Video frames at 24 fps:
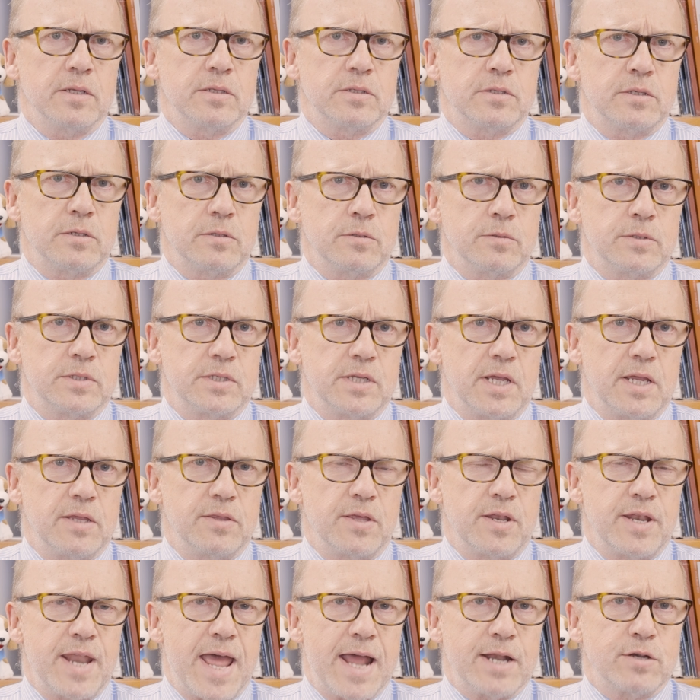to see
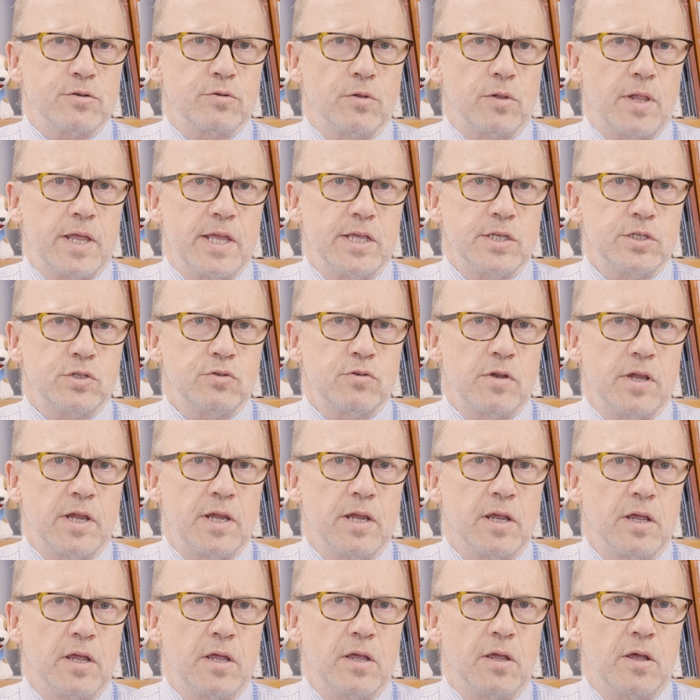the natural
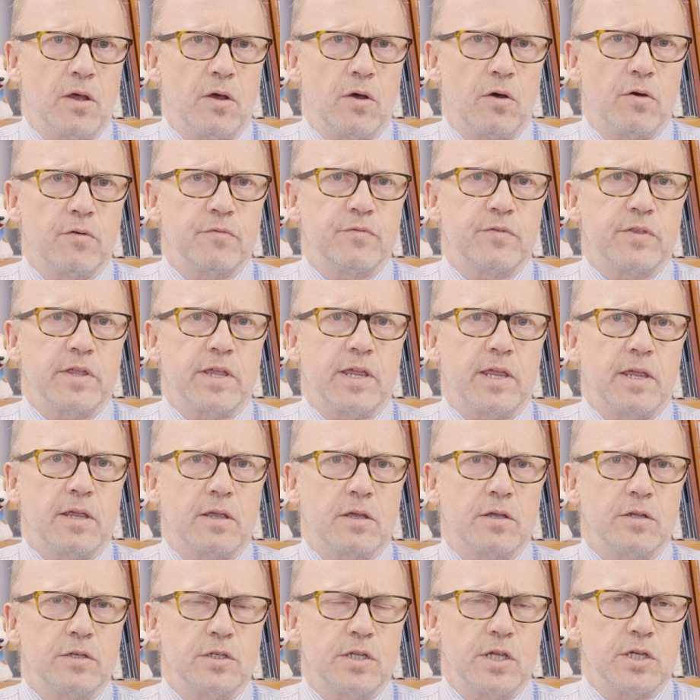history of the
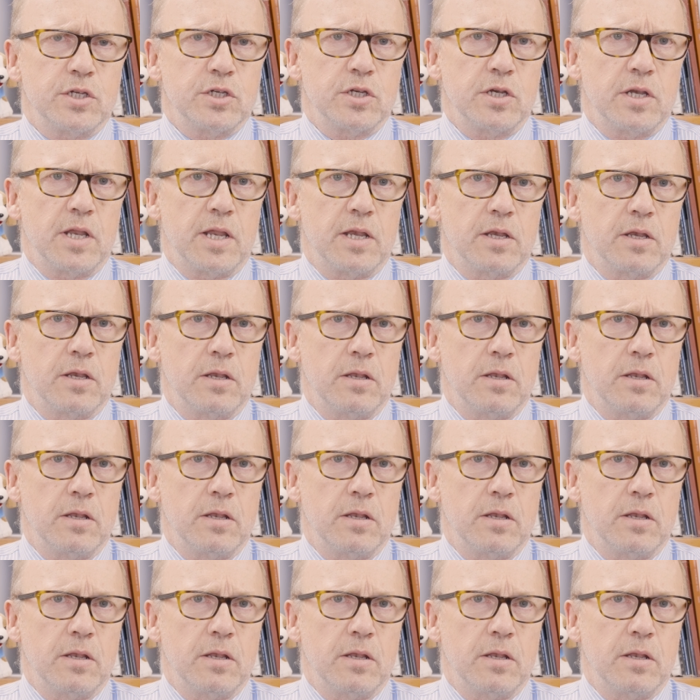condition